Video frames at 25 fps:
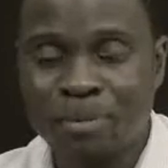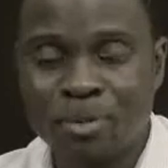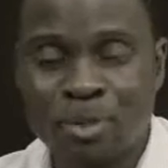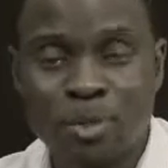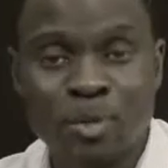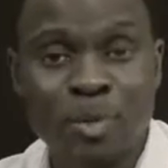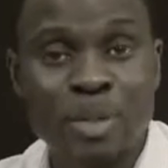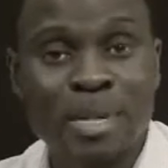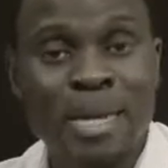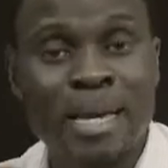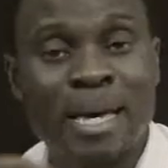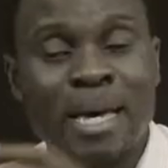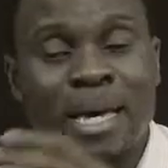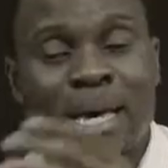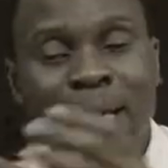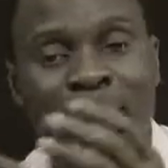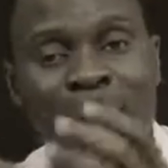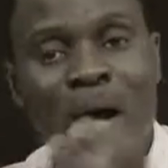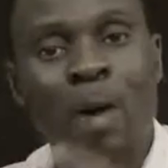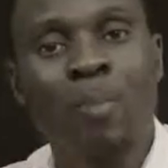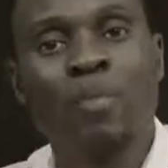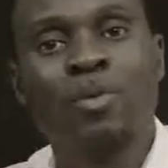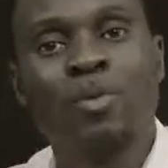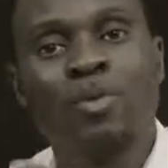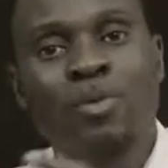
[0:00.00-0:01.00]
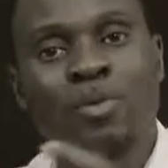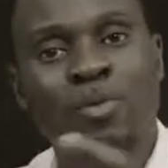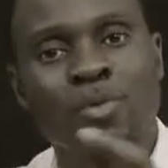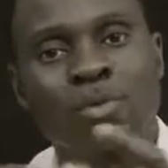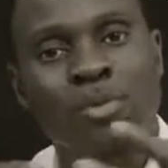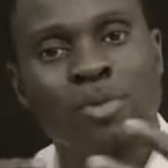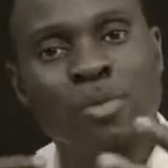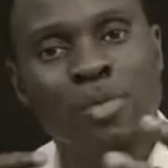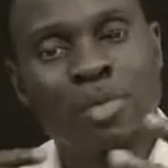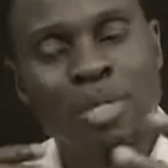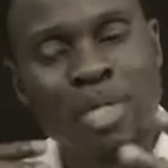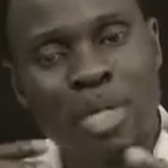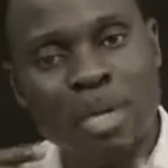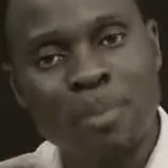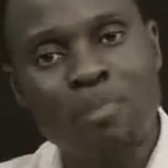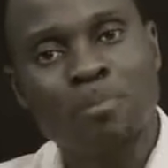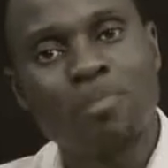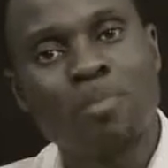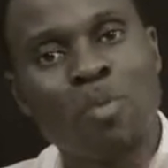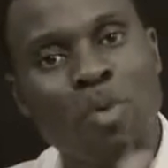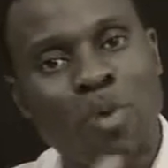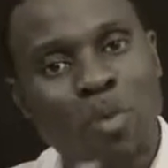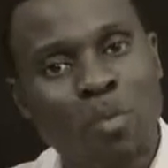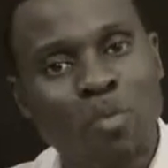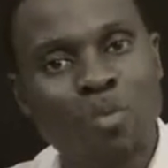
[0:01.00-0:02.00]
So we help you to keep
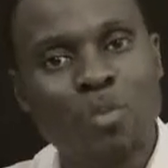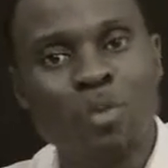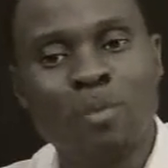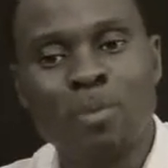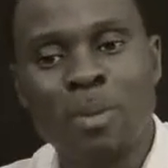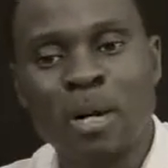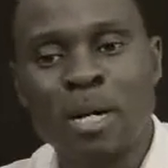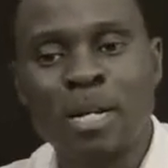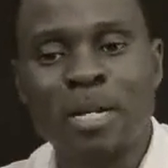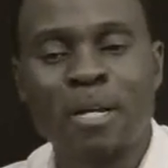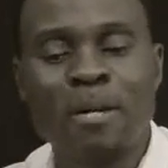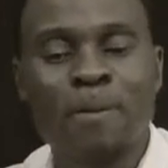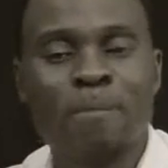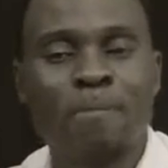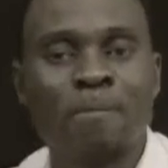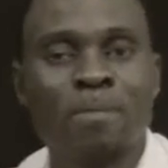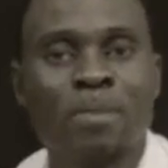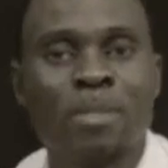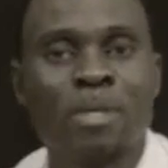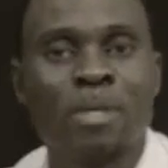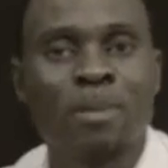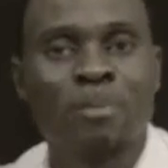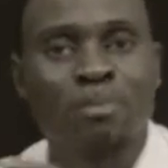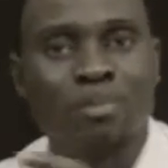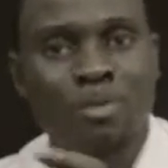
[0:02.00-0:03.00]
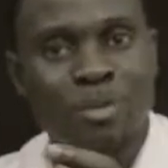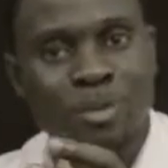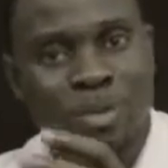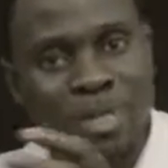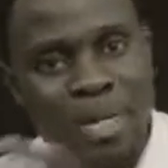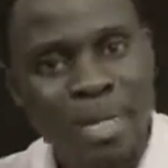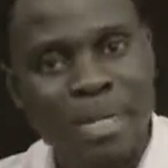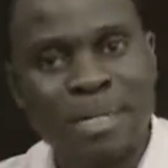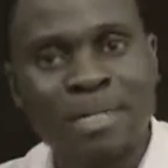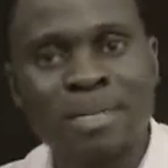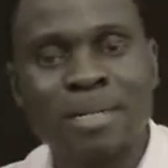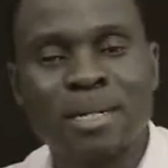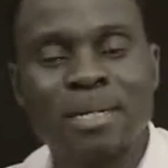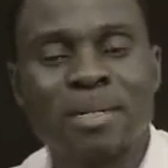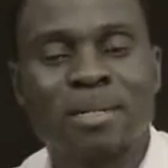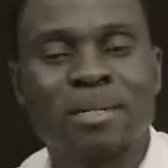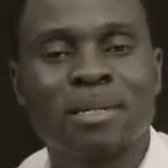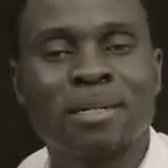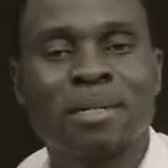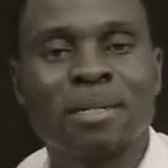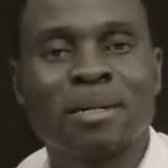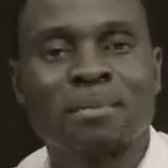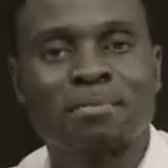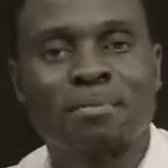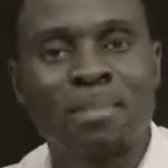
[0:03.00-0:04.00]
more of your money, protect
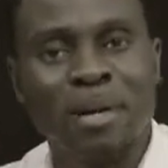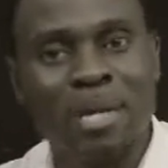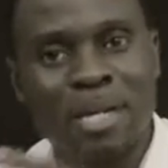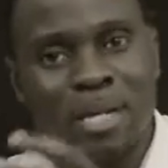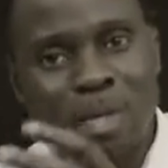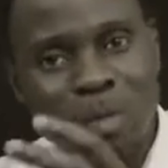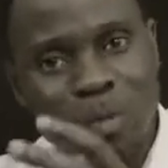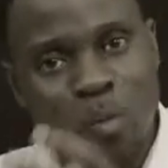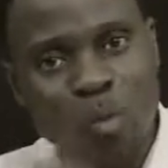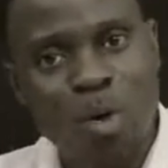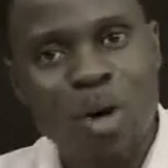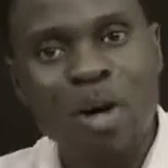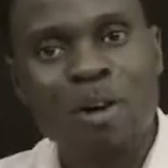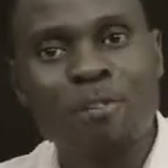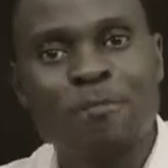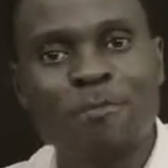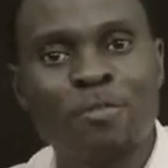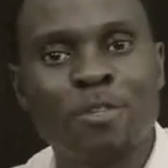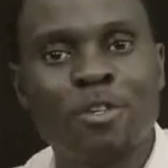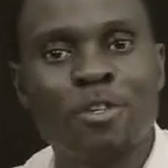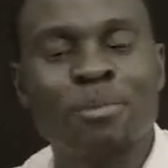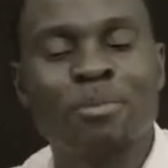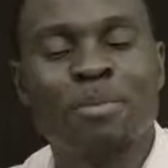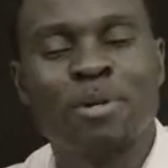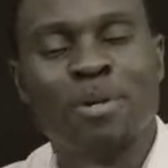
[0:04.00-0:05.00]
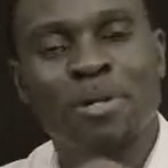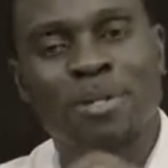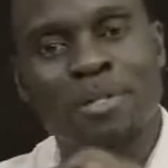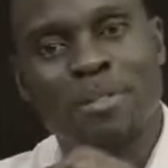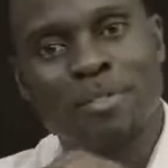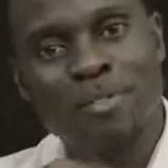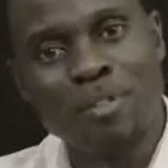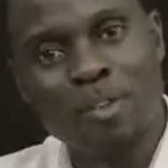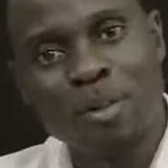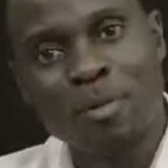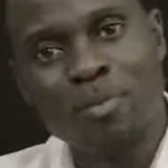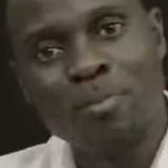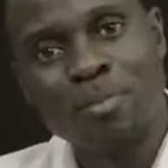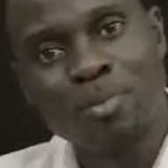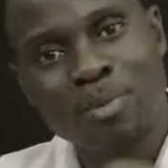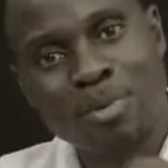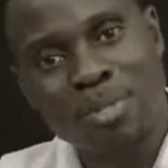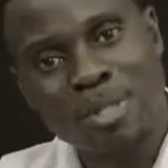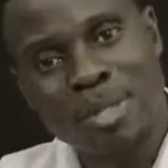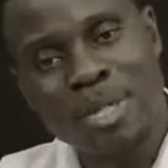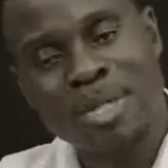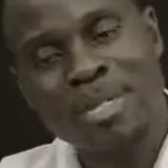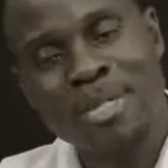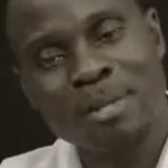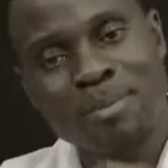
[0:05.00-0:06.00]
it, make it work for you, because if you don't
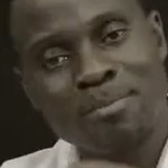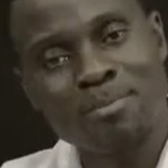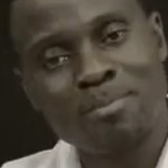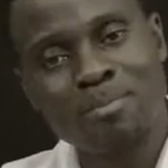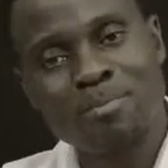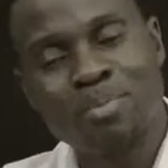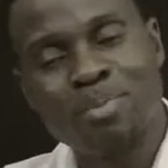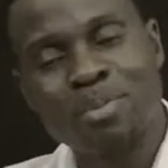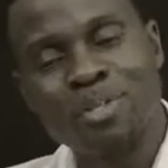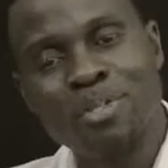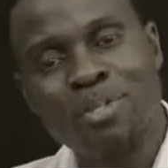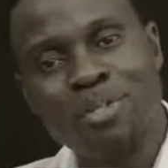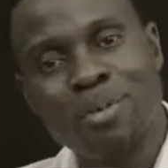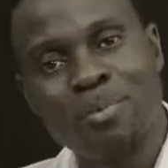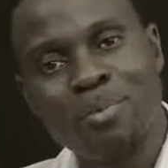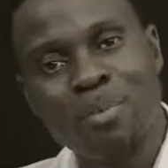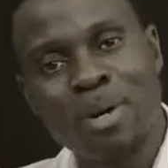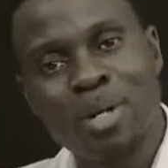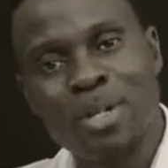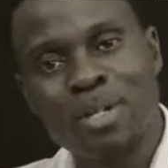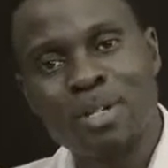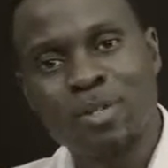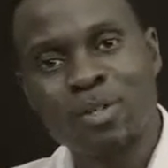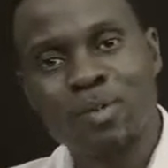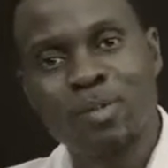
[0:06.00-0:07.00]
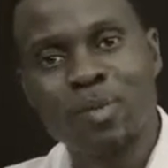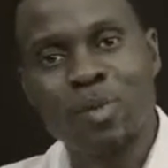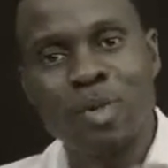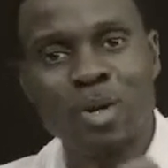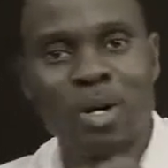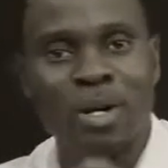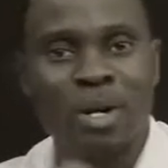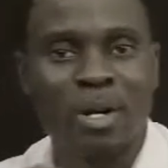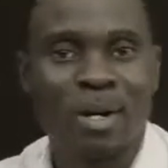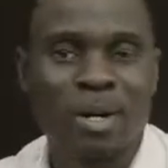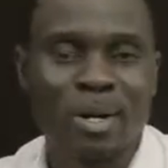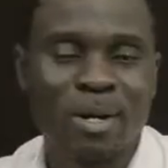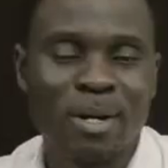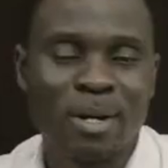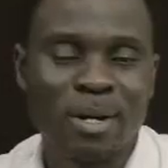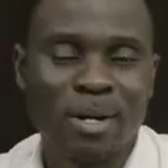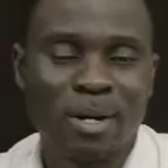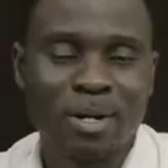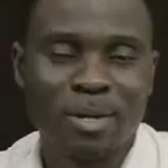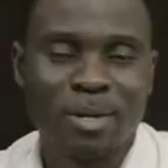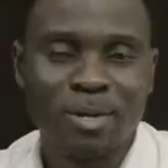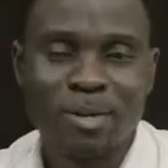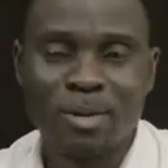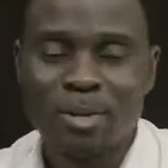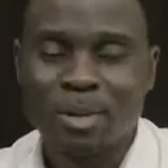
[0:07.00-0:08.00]
protect it and put your money to work,
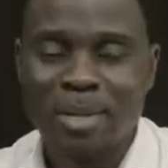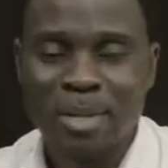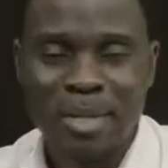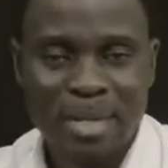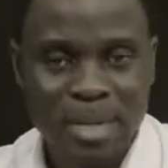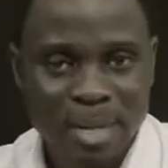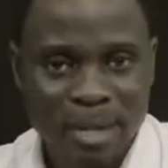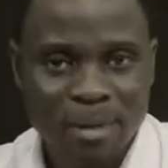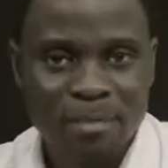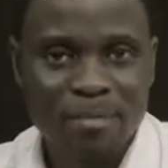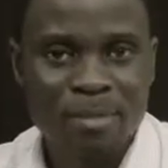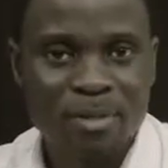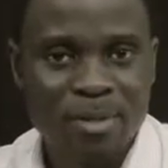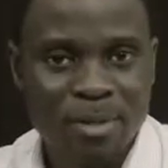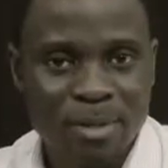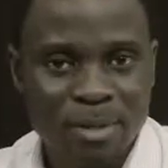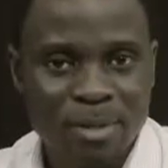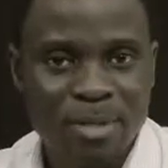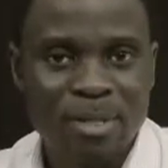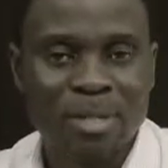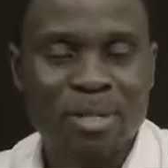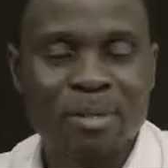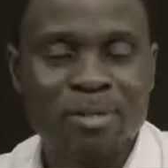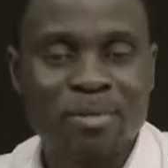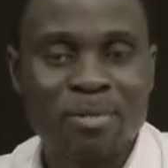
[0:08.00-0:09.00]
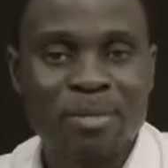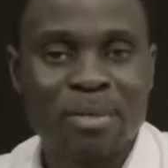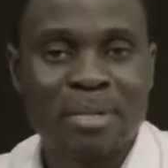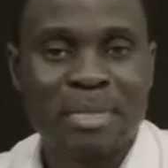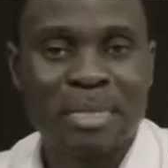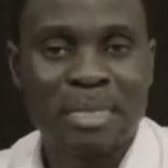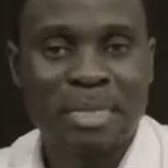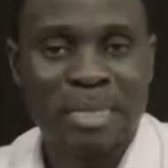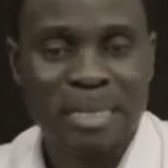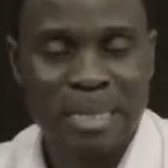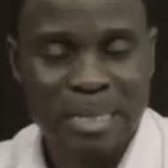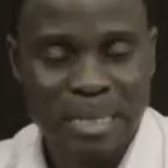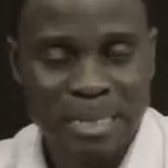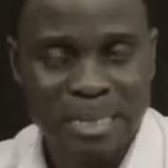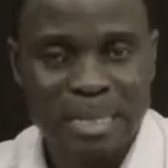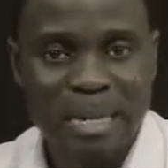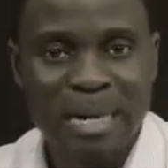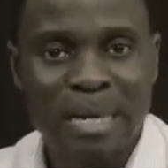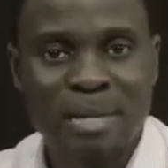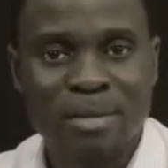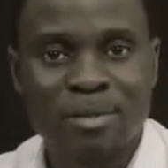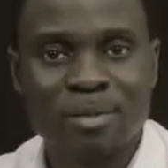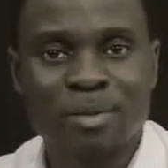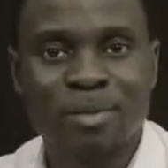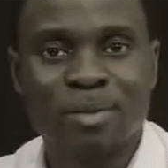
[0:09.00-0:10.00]
you can never achieve the
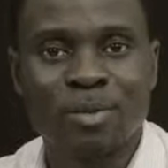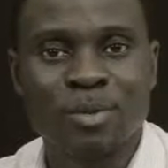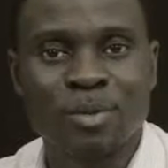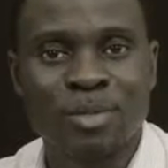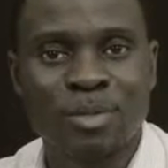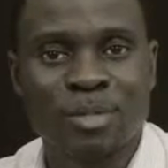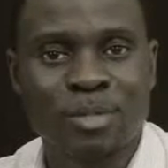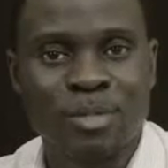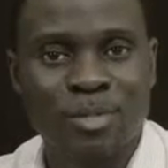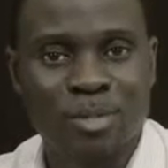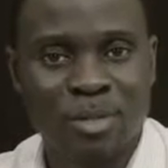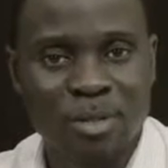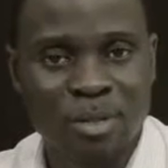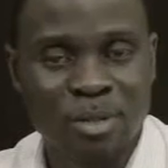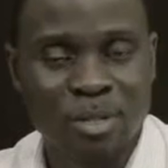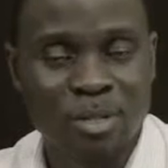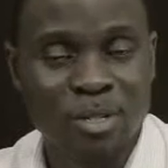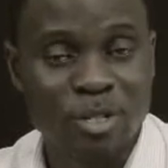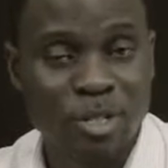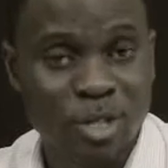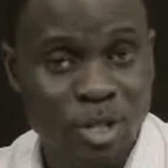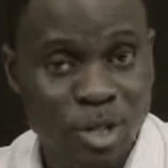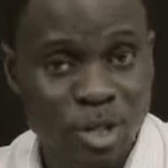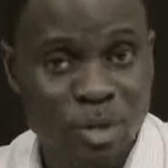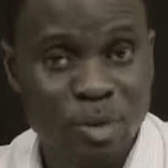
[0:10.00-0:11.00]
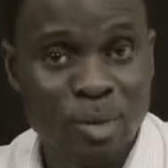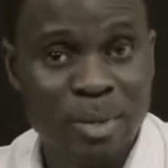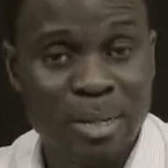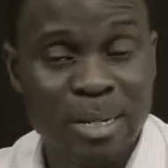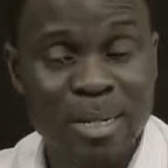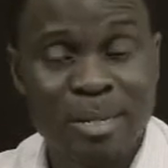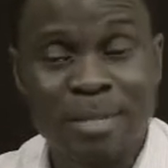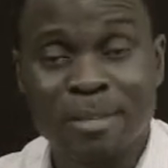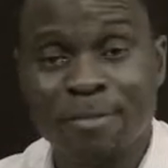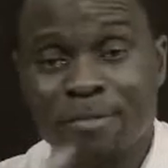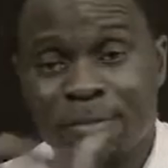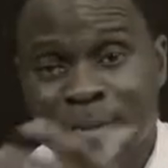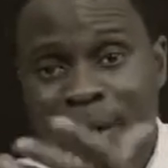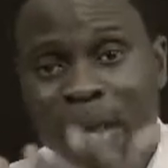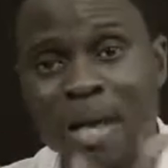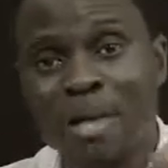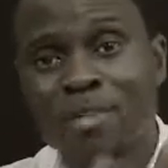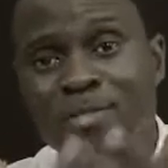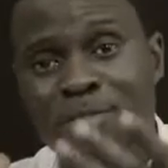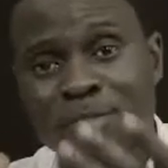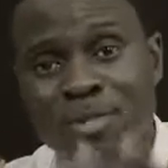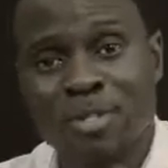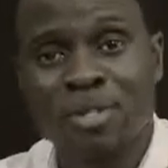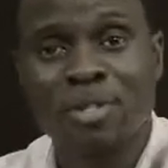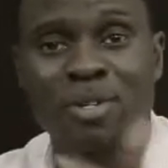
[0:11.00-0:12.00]
success or the security, the
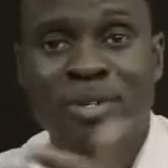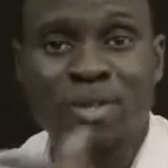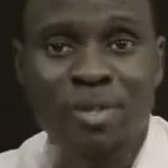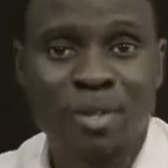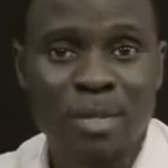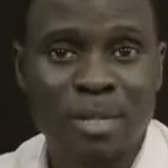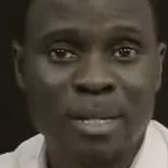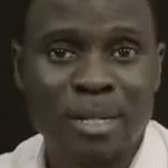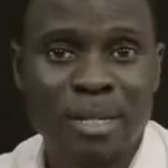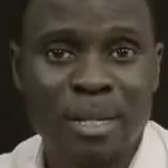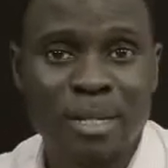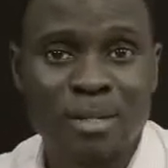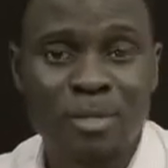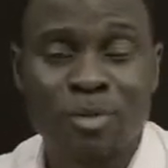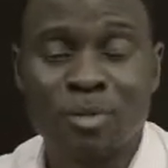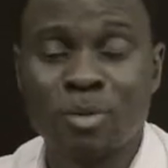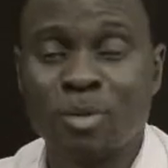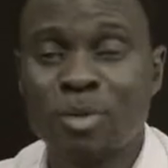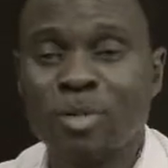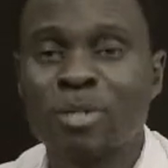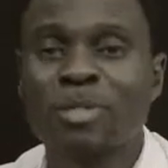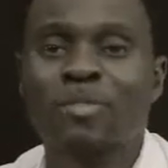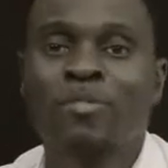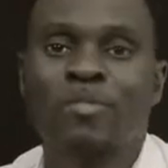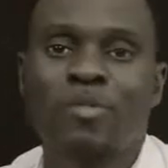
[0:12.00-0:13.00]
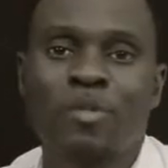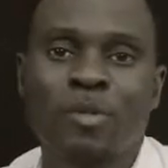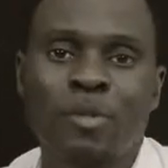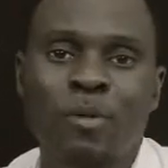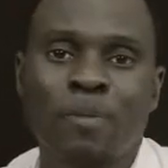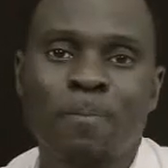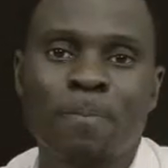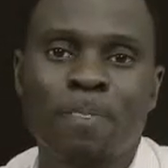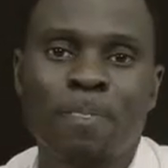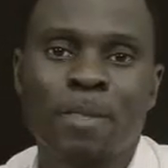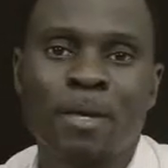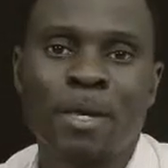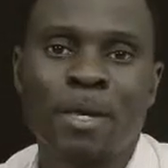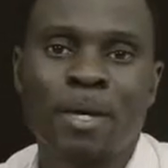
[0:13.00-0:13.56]
financial security that you're looking for.